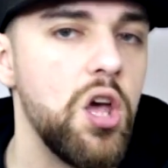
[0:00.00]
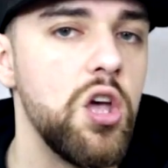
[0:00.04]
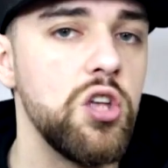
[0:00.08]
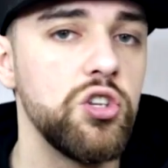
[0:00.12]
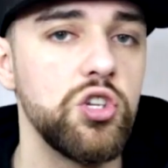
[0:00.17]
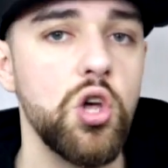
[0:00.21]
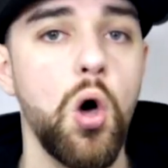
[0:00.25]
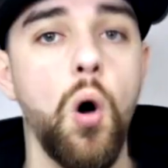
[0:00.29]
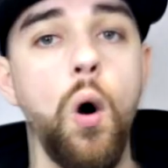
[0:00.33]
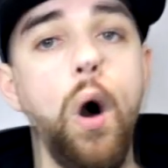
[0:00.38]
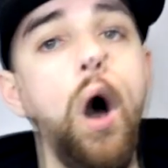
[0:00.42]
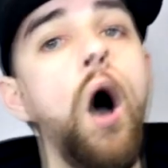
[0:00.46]

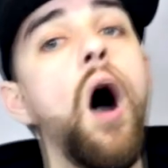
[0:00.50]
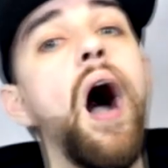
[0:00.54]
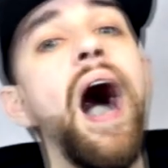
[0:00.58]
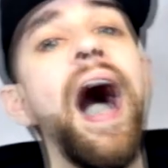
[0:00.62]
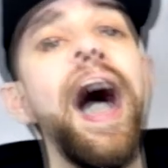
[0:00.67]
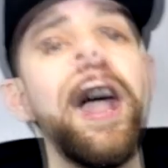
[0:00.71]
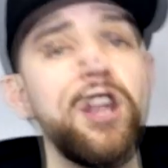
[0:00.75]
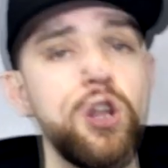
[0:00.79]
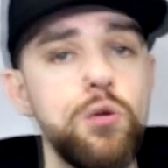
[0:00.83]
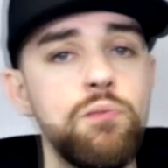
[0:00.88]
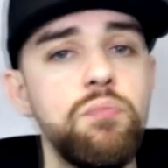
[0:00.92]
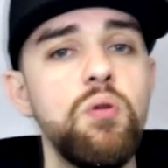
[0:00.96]
So
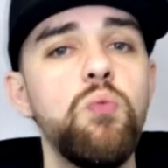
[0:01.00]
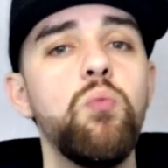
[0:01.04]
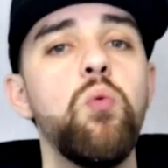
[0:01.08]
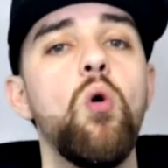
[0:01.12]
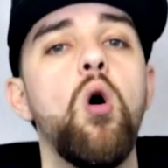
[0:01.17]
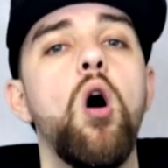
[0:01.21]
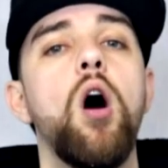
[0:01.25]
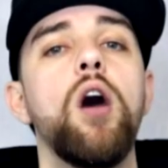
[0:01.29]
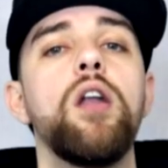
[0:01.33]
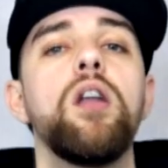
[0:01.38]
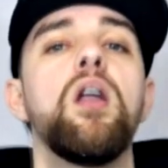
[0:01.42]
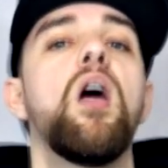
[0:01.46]
at number
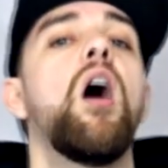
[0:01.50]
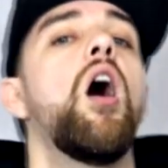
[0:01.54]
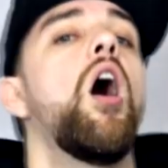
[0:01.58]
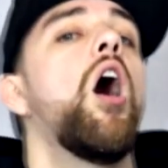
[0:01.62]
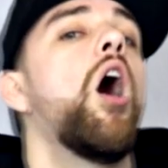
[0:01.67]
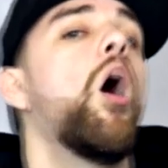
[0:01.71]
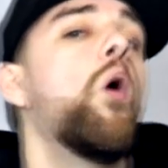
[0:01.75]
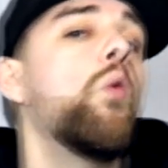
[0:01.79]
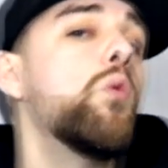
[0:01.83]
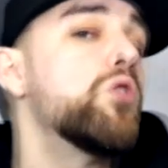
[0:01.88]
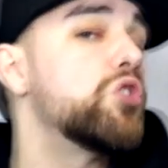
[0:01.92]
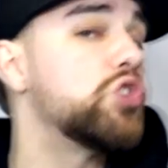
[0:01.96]
one,
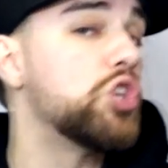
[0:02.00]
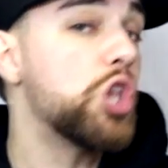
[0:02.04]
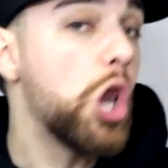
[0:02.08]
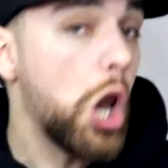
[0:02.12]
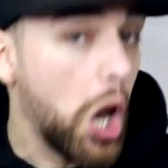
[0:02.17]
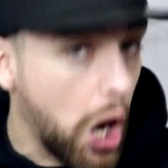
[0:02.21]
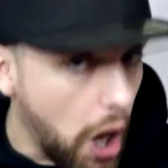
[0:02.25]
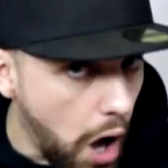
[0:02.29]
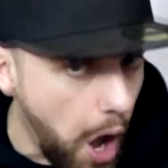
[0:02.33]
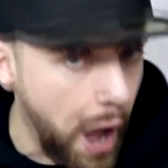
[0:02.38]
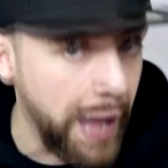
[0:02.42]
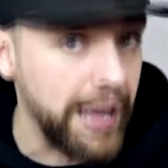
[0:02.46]
I would
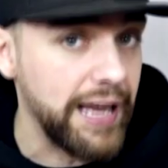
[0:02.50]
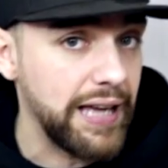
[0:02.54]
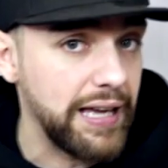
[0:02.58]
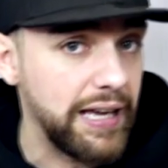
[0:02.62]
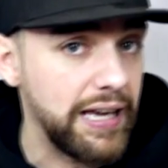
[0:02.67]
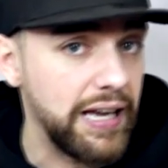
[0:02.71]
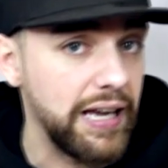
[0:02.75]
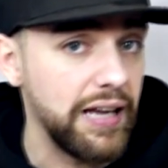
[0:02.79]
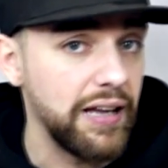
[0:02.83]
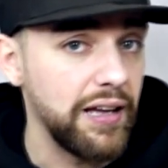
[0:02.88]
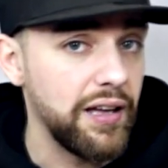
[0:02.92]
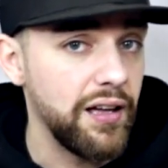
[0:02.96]

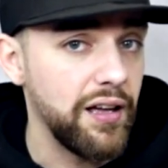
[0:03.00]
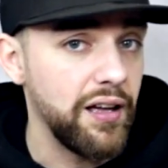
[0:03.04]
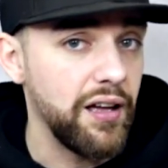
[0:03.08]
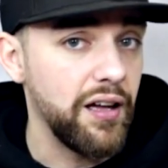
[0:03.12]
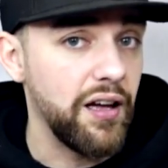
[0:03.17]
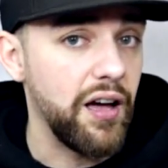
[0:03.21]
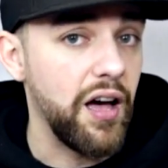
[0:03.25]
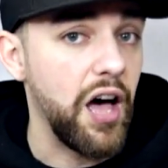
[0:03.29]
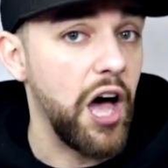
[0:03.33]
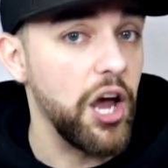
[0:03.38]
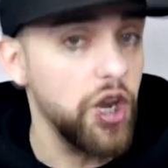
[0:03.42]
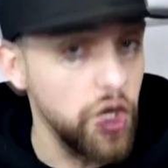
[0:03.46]
like
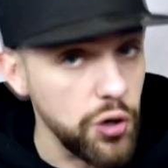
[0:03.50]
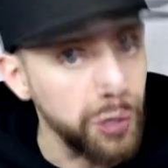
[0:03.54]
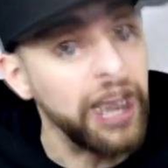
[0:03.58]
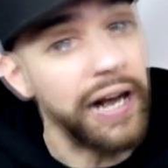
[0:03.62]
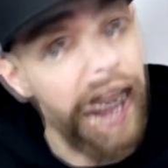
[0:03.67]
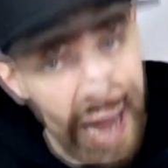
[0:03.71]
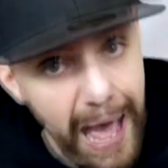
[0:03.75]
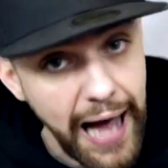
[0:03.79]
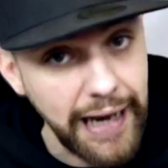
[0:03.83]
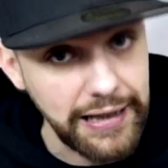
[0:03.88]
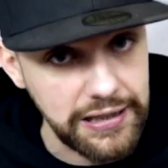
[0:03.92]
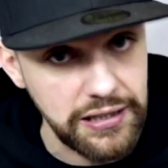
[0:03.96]
a new
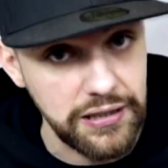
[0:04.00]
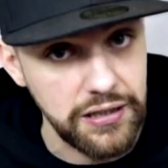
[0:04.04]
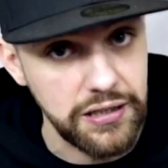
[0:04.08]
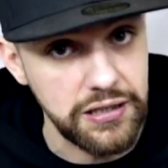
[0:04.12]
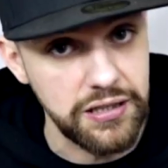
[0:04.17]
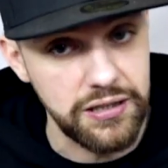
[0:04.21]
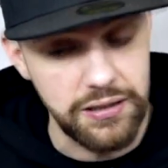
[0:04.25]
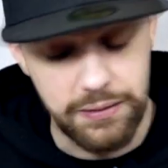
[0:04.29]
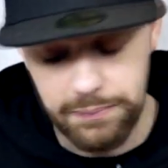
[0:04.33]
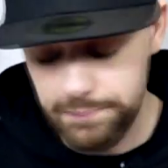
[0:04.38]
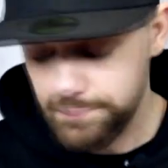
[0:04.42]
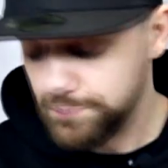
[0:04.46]

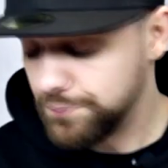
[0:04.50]
Galactus.